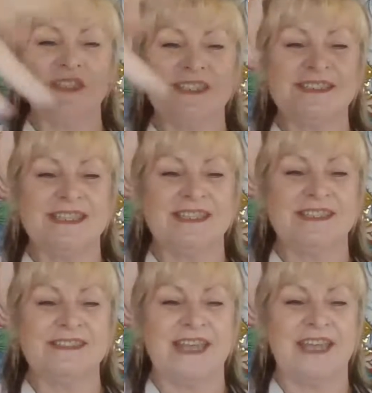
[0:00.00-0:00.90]
It
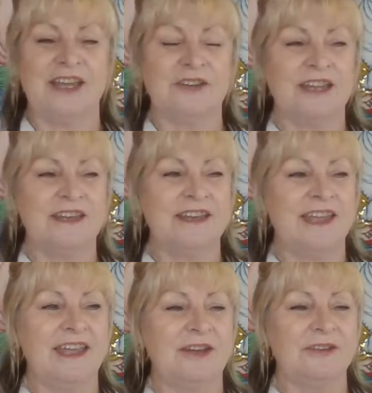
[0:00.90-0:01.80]
ascends out and
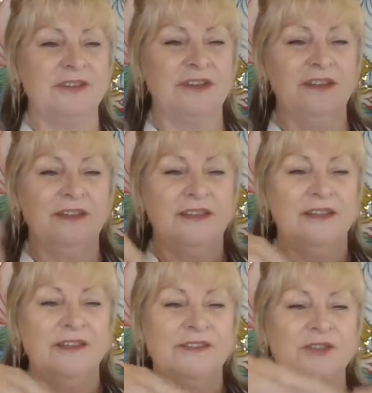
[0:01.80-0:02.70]
out.
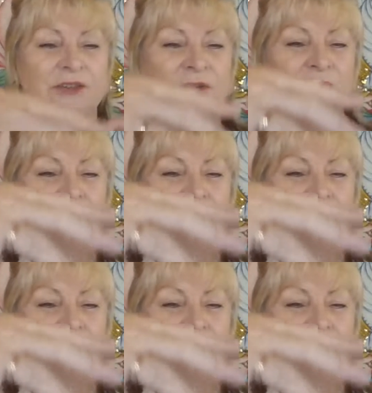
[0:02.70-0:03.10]
So you